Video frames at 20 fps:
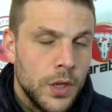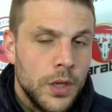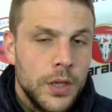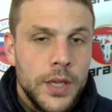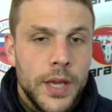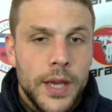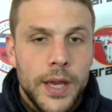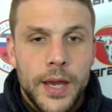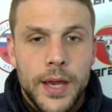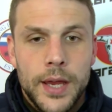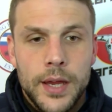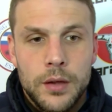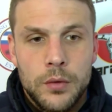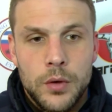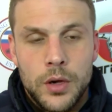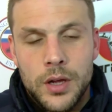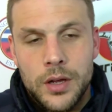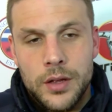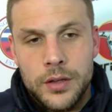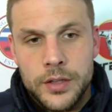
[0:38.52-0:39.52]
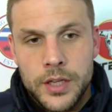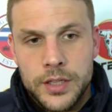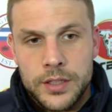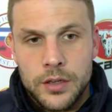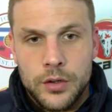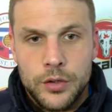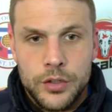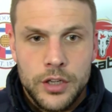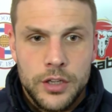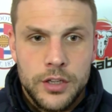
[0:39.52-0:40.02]
Yeah, well, not
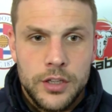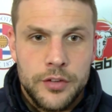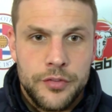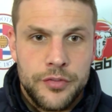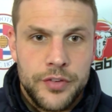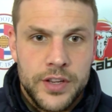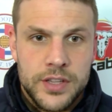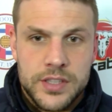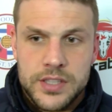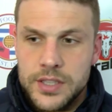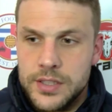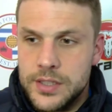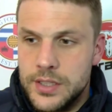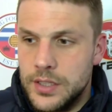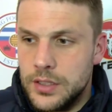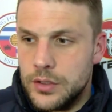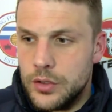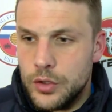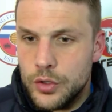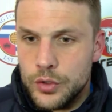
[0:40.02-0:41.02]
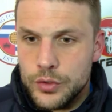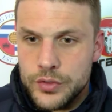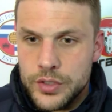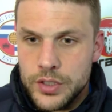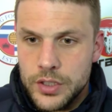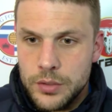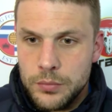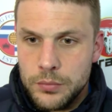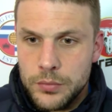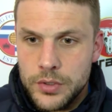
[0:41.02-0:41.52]
only the defence, I think the whole
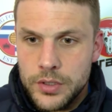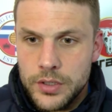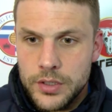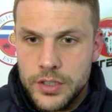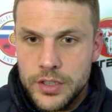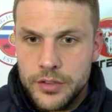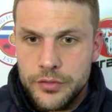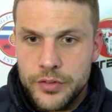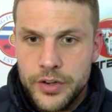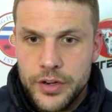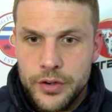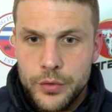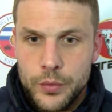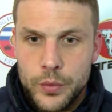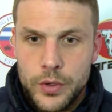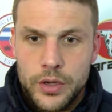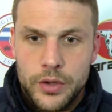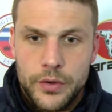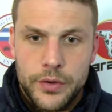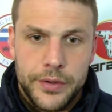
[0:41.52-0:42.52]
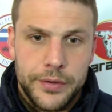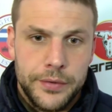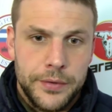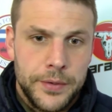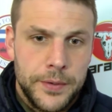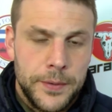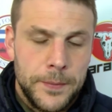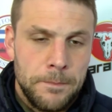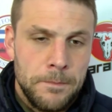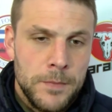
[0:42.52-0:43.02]
team did very well.
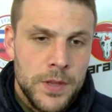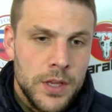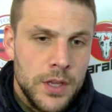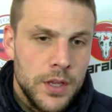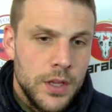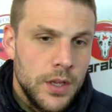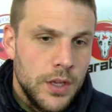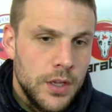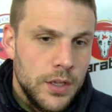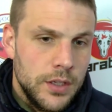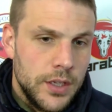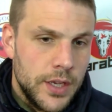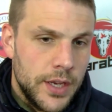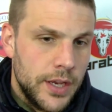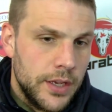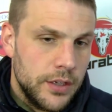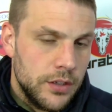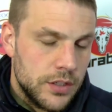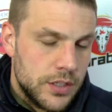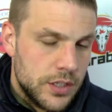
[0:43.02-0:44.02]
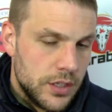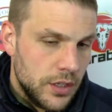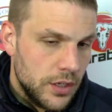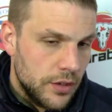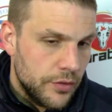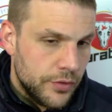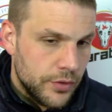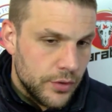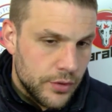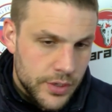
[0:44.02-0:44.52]
And you see,
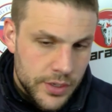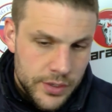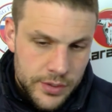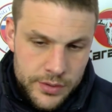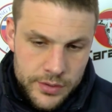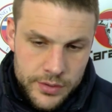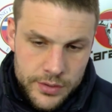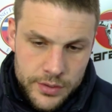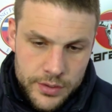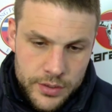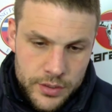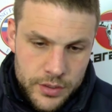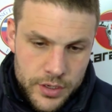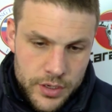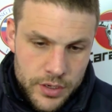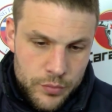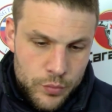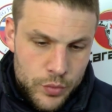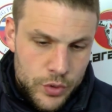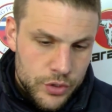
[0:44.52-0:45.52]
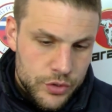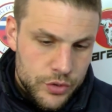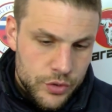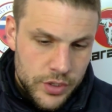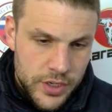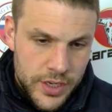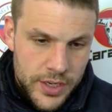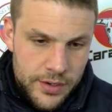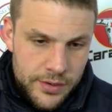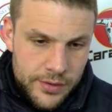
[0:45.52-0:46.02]
if you can work
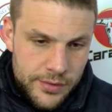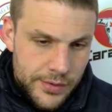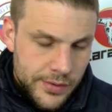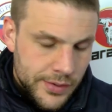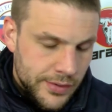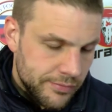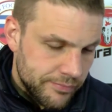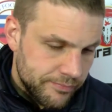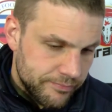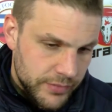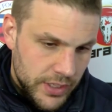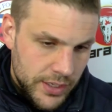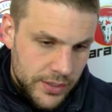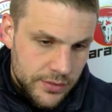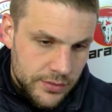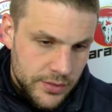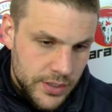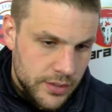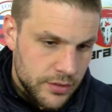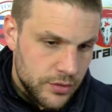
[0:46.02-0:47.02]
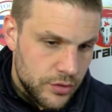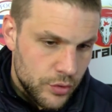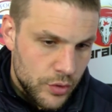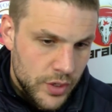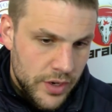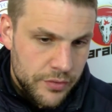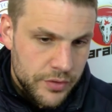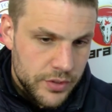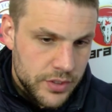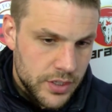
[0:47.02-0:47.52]
together and do
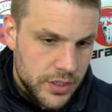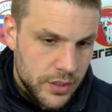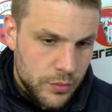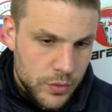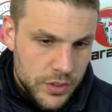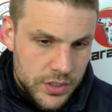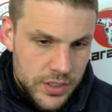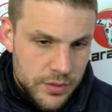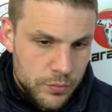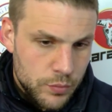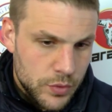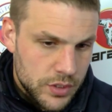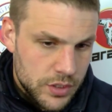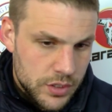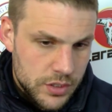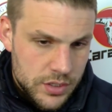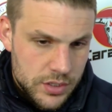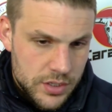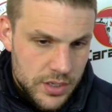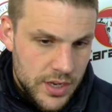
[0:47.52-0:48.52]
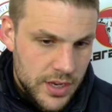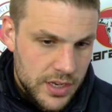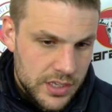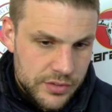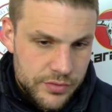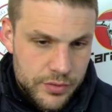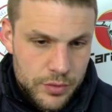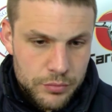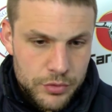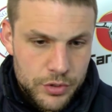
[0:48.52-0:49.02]
everything what's
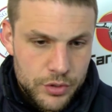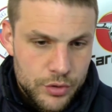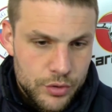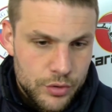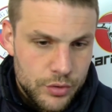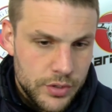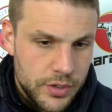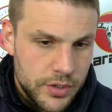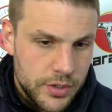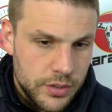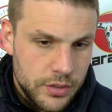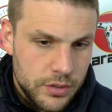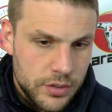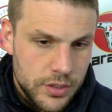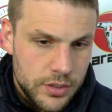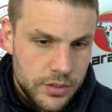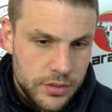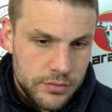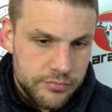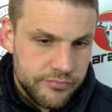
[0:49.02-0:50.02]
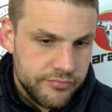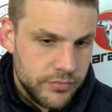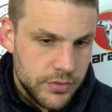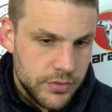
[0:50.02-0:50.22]
asked from you, you can